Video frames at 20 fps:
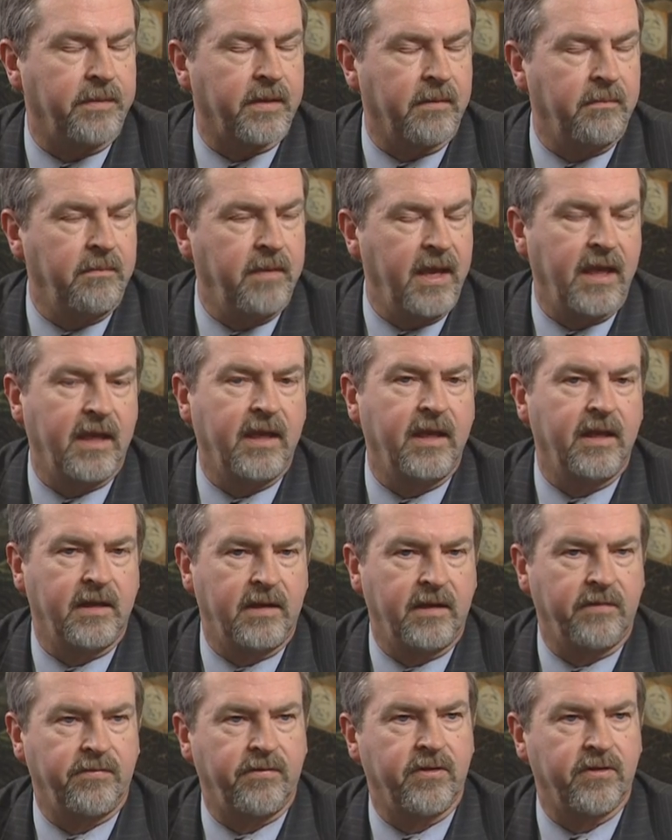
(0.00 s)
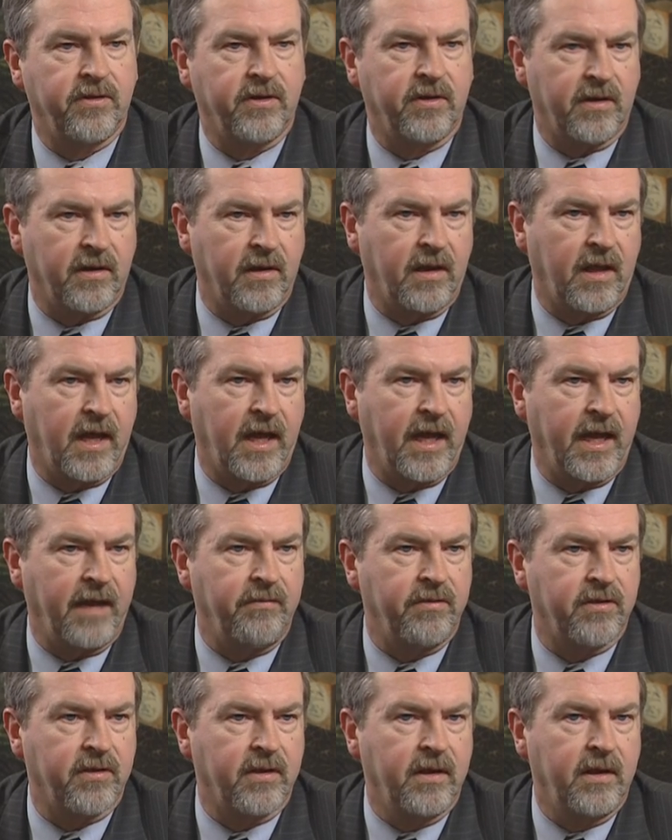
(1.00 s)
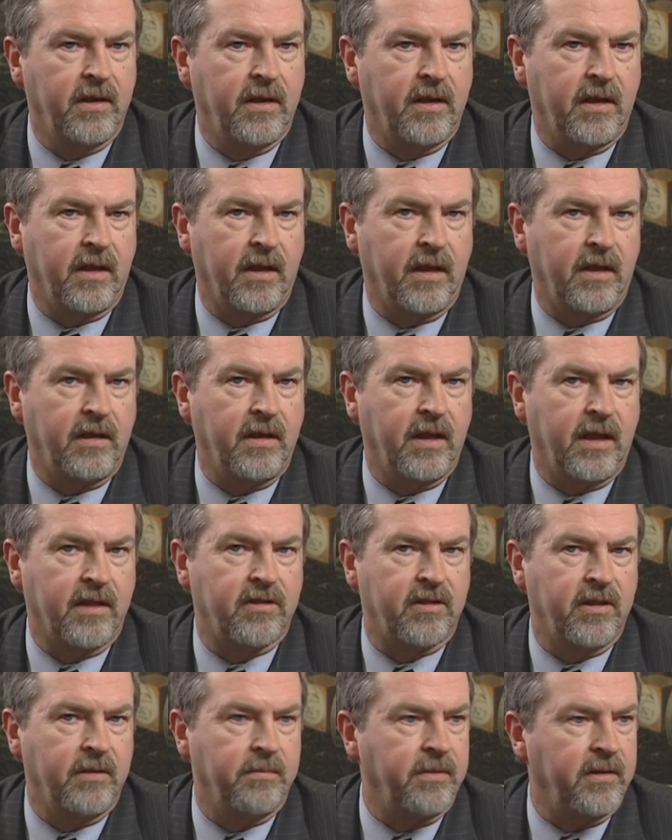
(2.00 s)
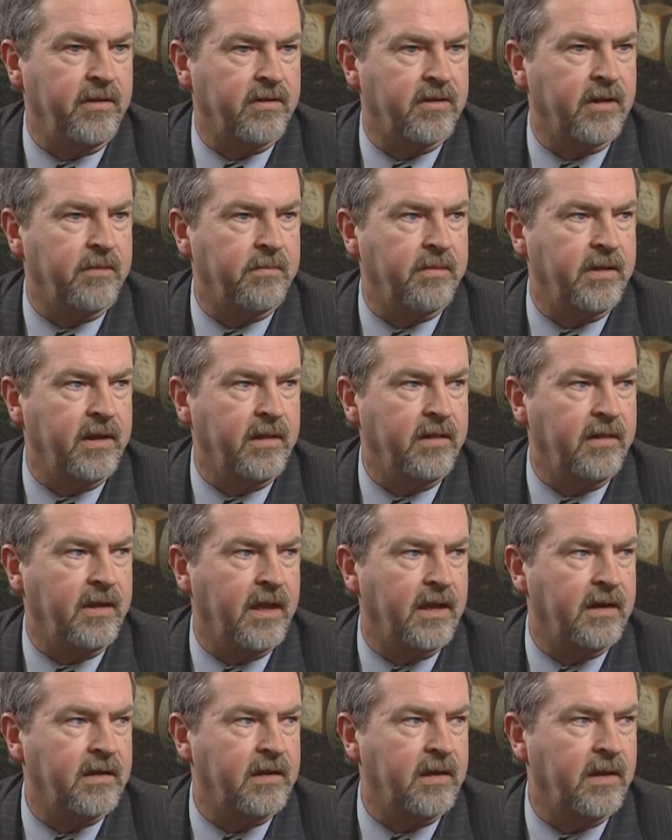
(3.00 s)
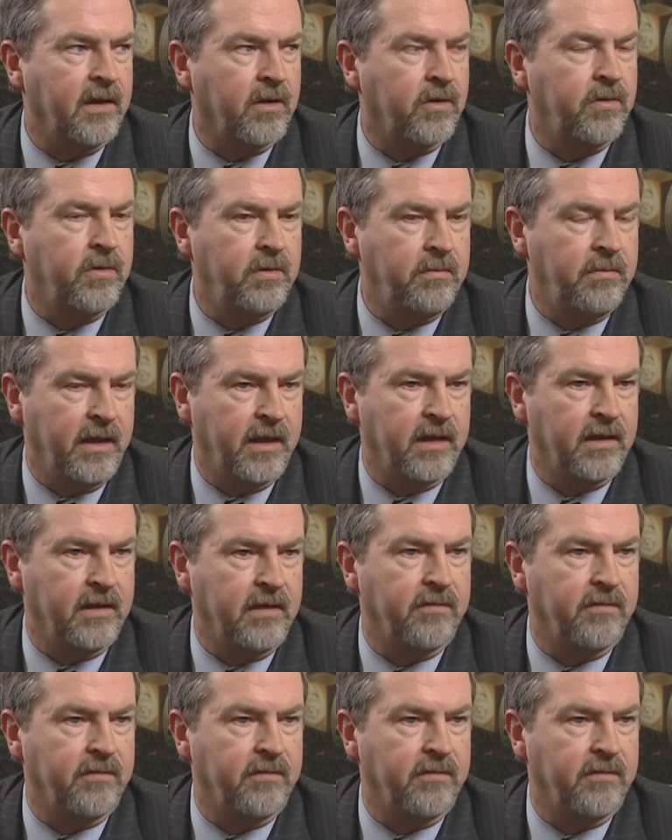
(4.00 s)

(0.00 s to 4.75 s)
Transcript: making a difference in our lives, not simply something that could make a